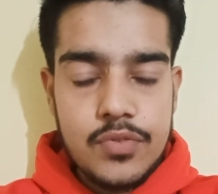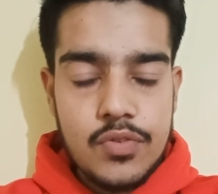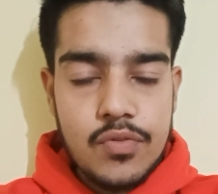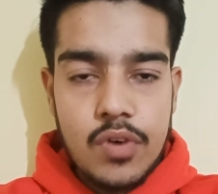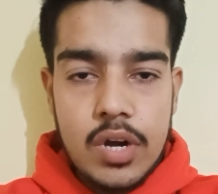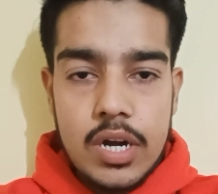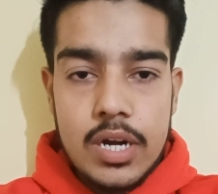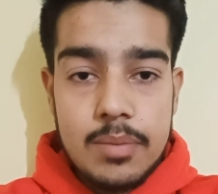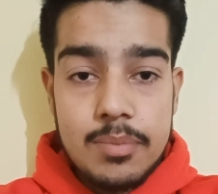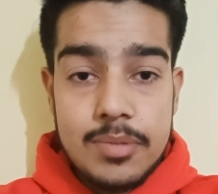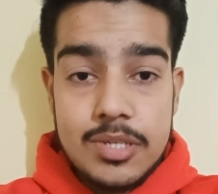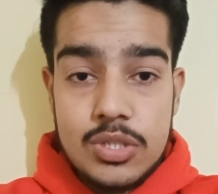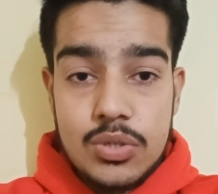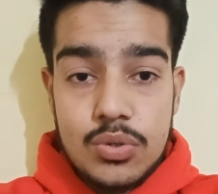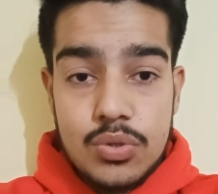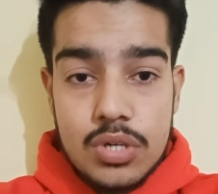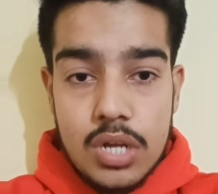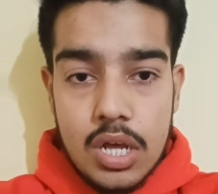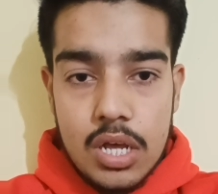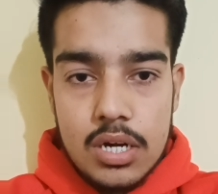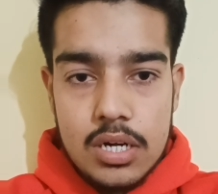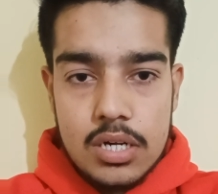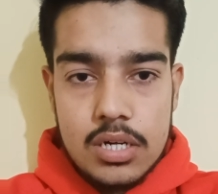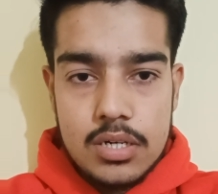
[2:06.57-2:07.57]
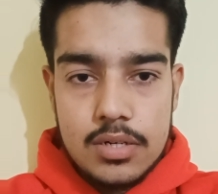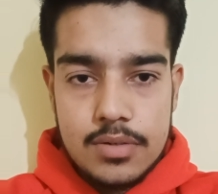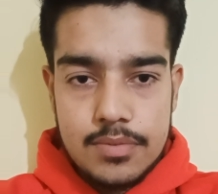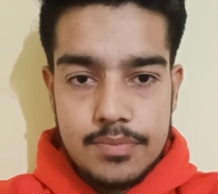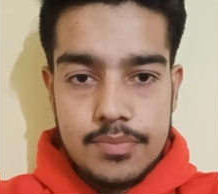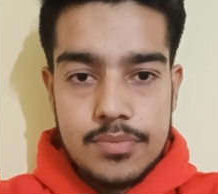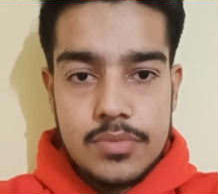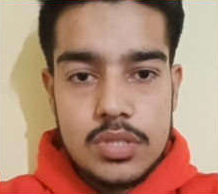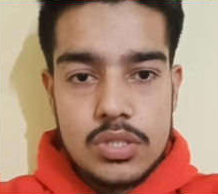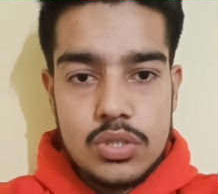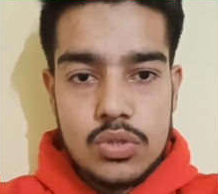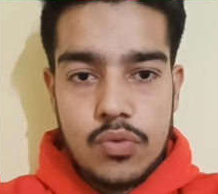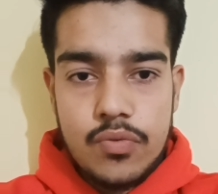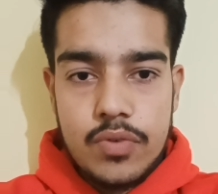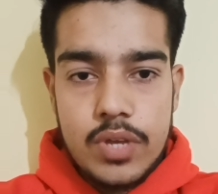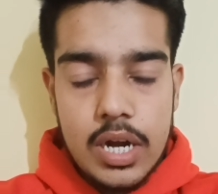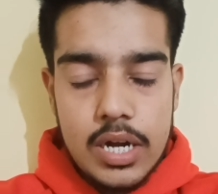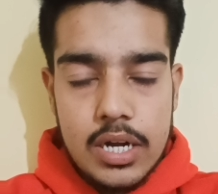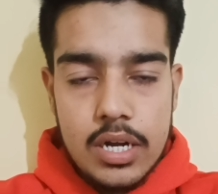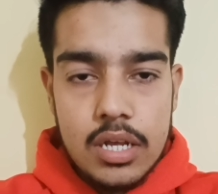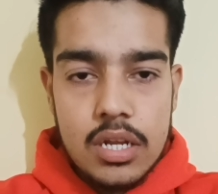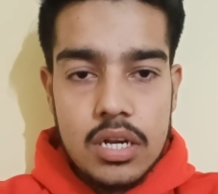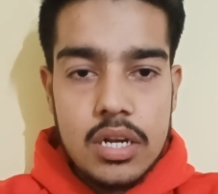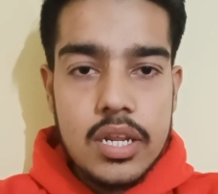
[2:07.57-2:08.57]
Word means to turn, so we
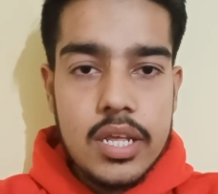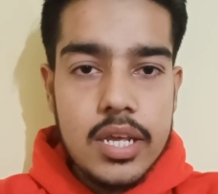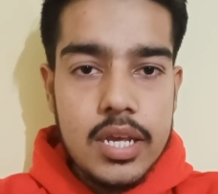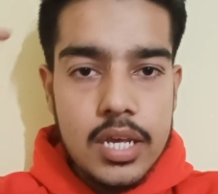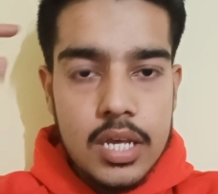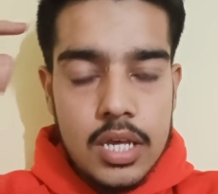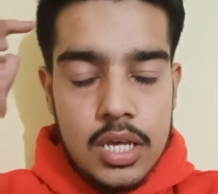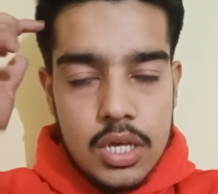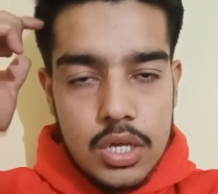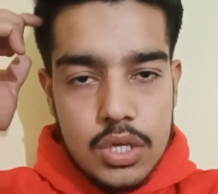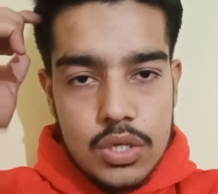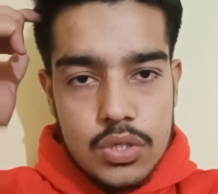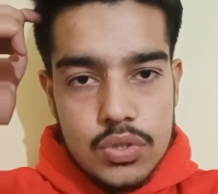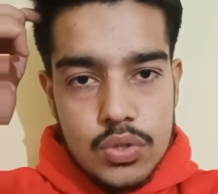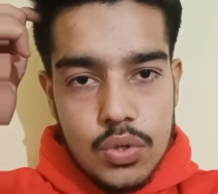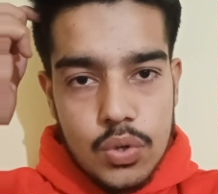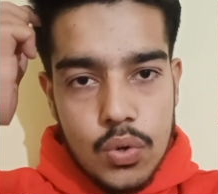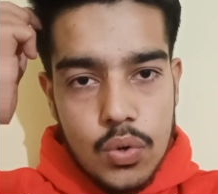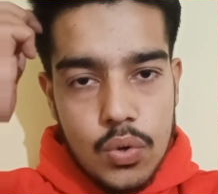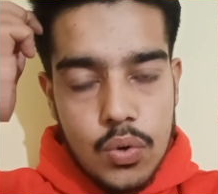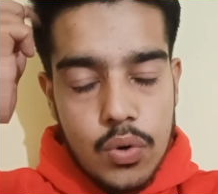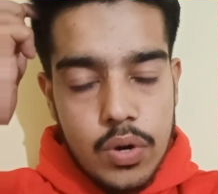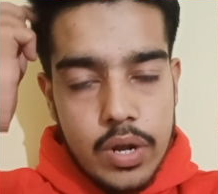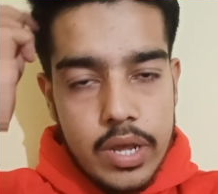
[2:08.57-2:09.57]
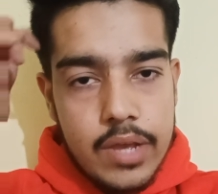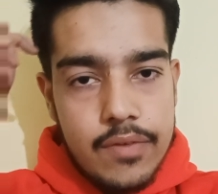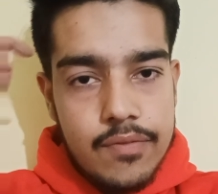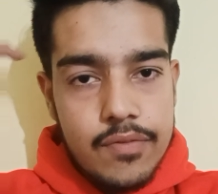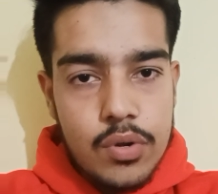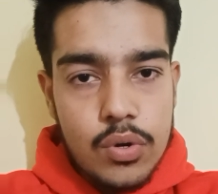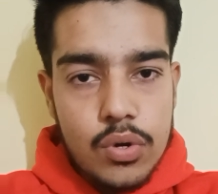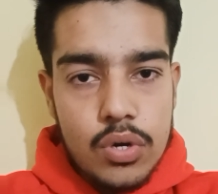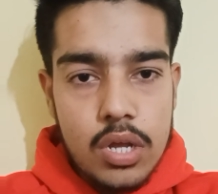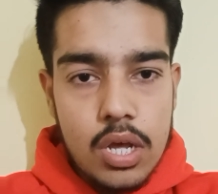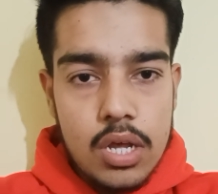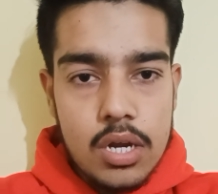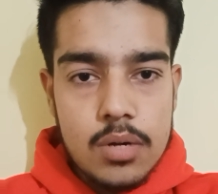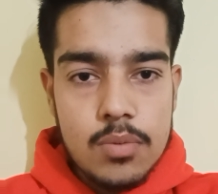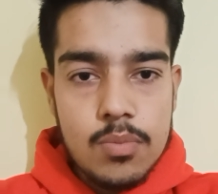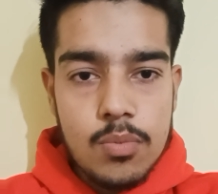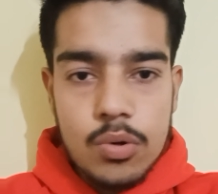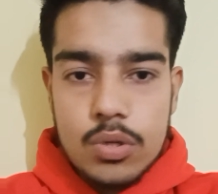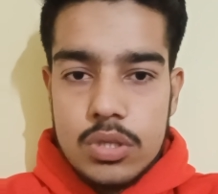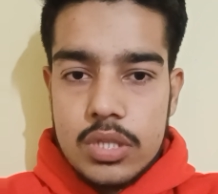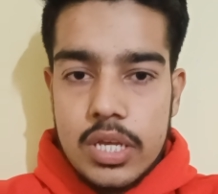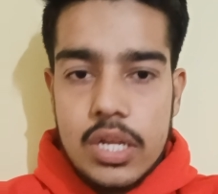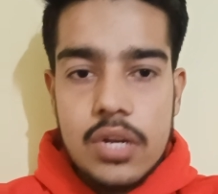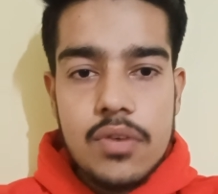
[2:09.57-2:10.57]
are turning. So if you turn
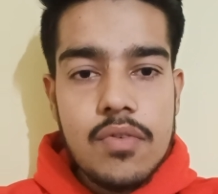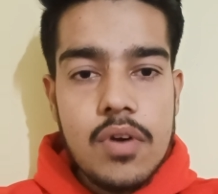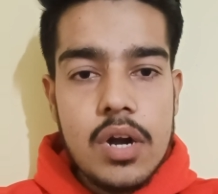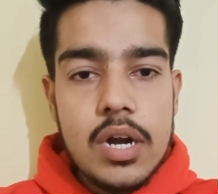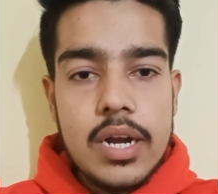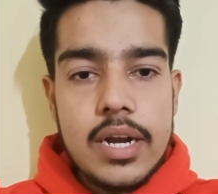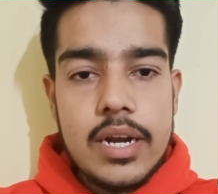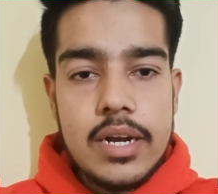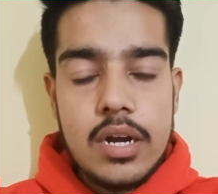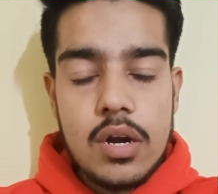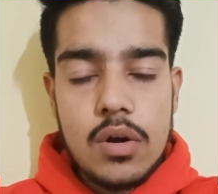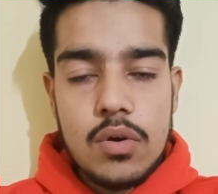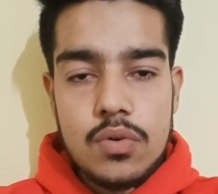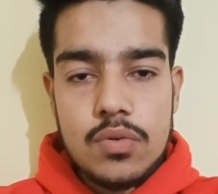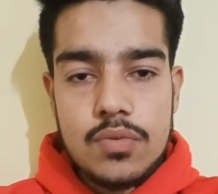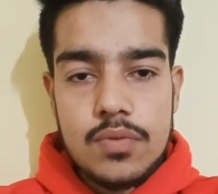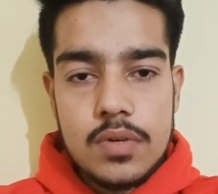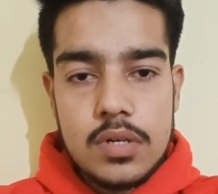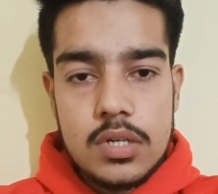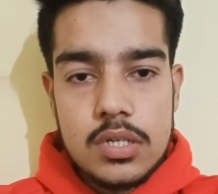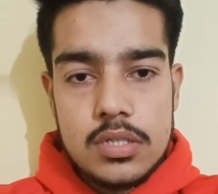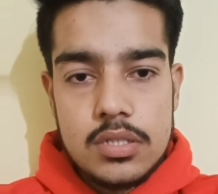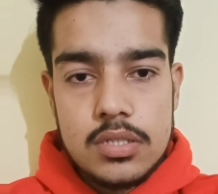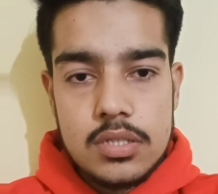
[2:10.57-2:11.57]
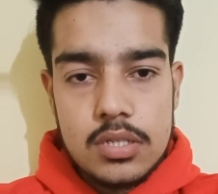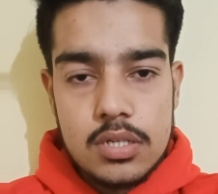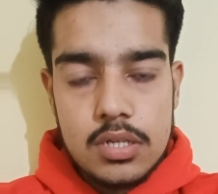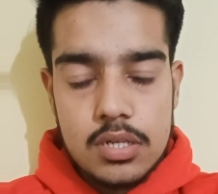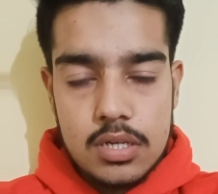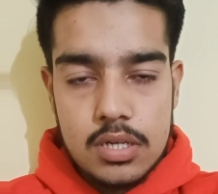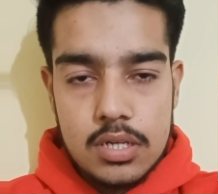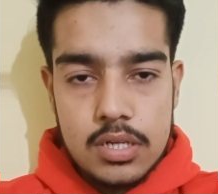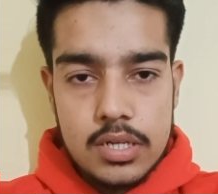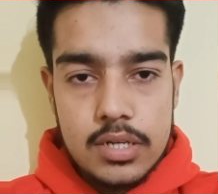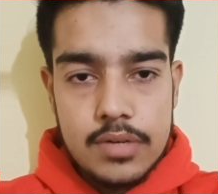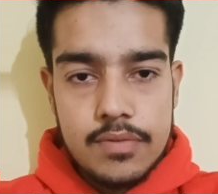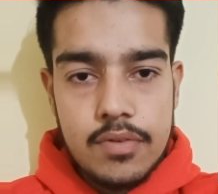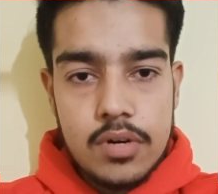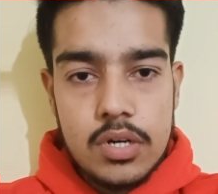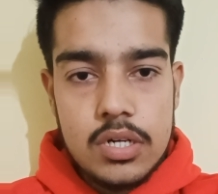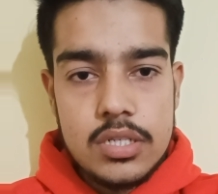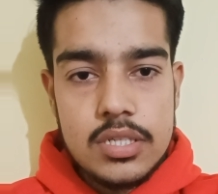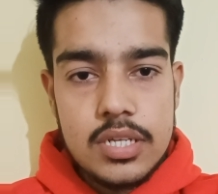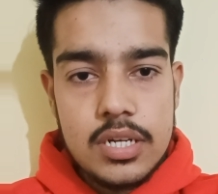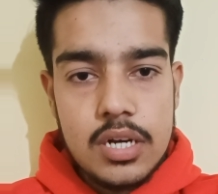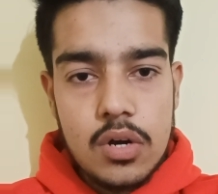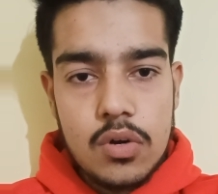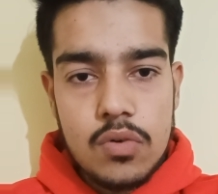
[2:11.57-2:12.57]
both inwards and outwards
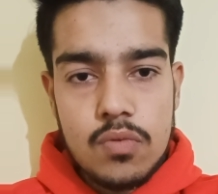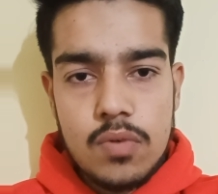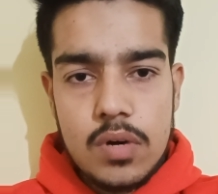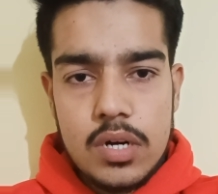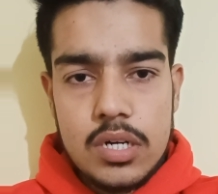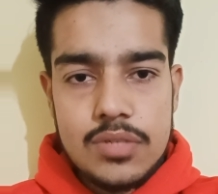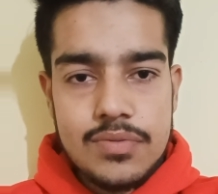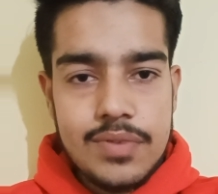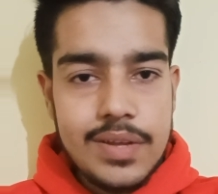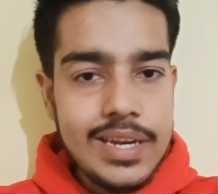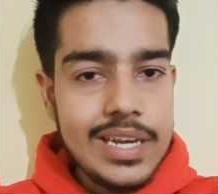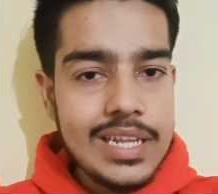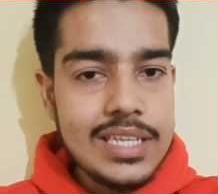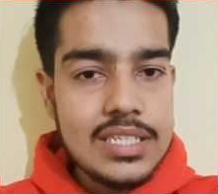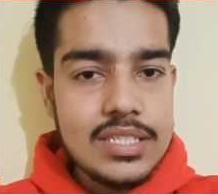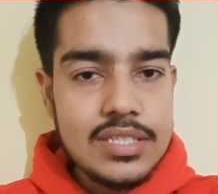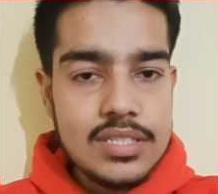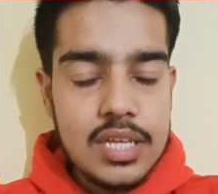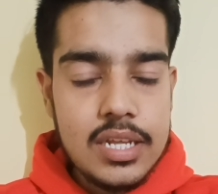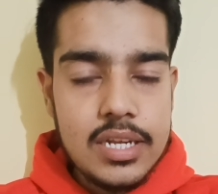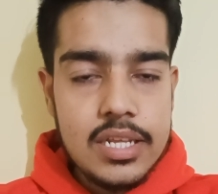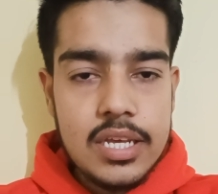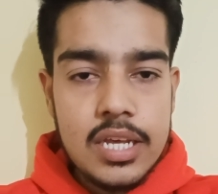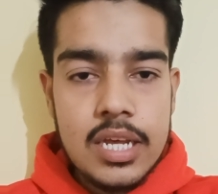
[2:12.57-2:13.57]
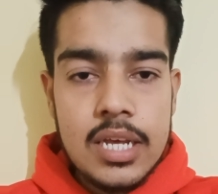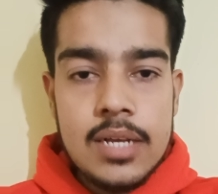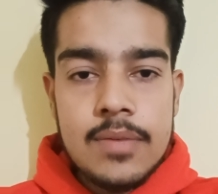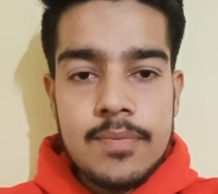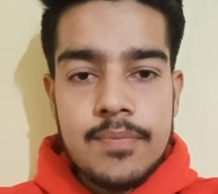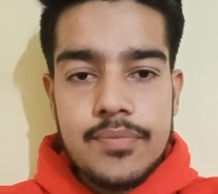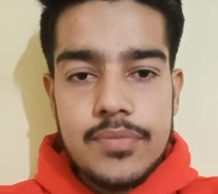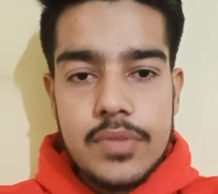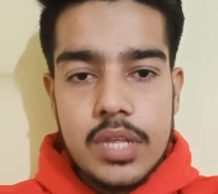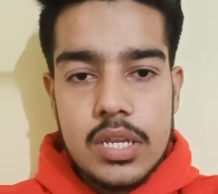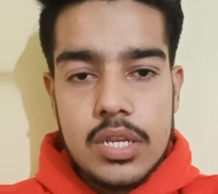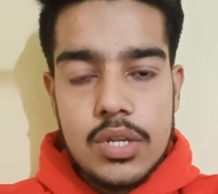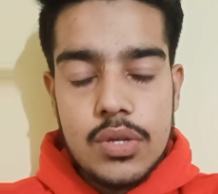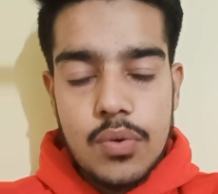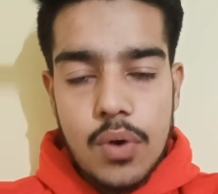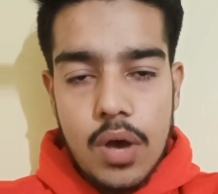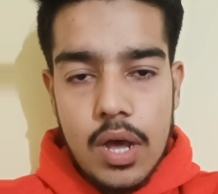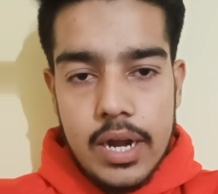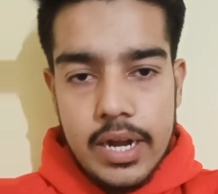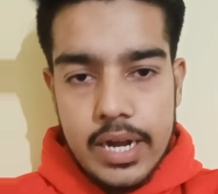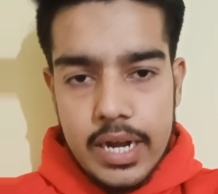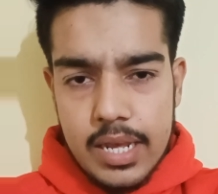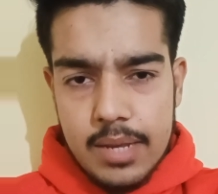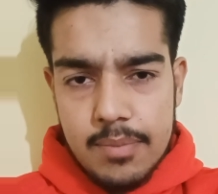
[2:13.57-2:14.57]
when necessary, then you
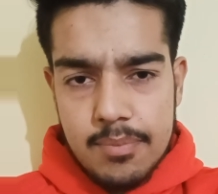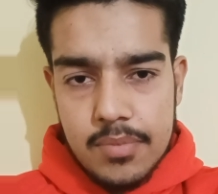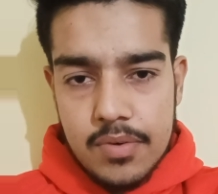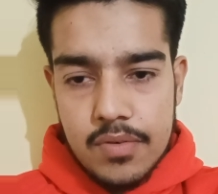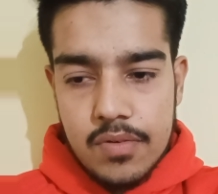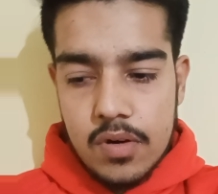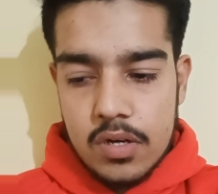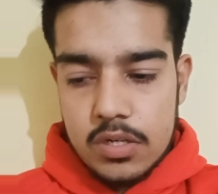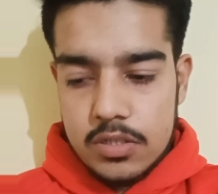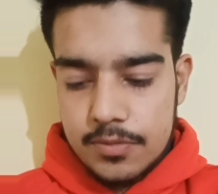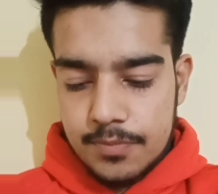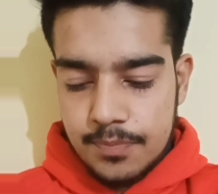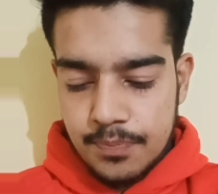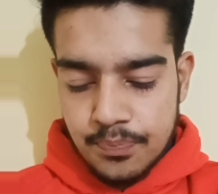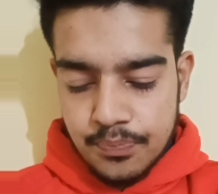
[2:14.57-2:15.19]
are an ambivert.